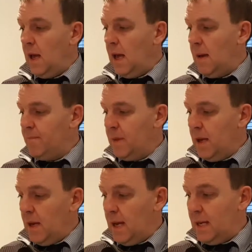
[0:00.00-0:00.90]
And
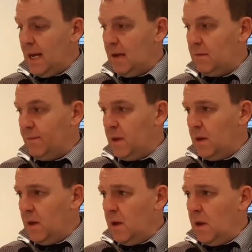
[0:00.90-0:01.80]
now,
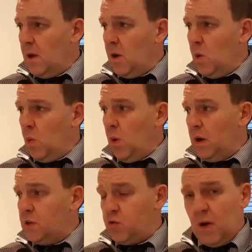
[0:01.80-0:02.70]

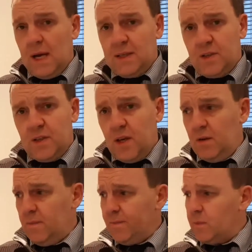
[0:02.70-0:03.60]
what I tried to
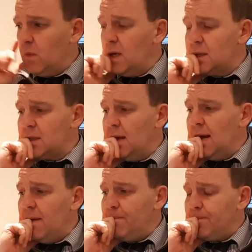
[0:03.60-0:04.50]
do was
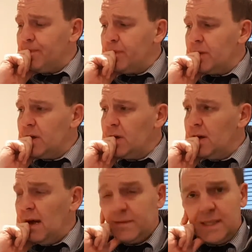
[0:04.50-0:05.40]

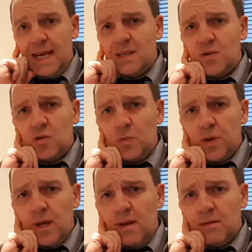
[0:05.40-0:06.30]
have a taste of some
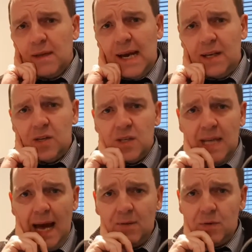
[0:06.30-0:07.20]
other kind of
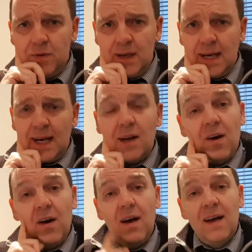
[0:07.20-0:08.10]
stouts, really. And
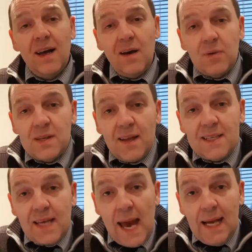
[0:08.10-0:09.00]
I was at
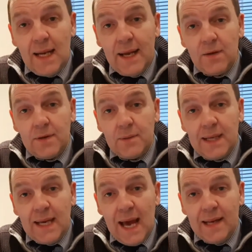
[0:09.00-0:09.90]
this Kaylee over the
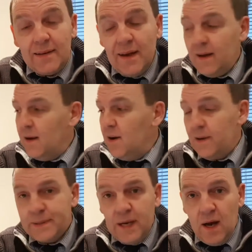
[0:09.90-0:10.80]
weekend. Oh,
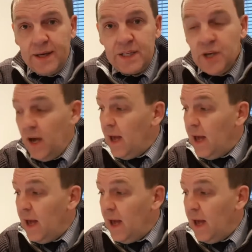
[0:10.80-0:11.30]
it was carnage.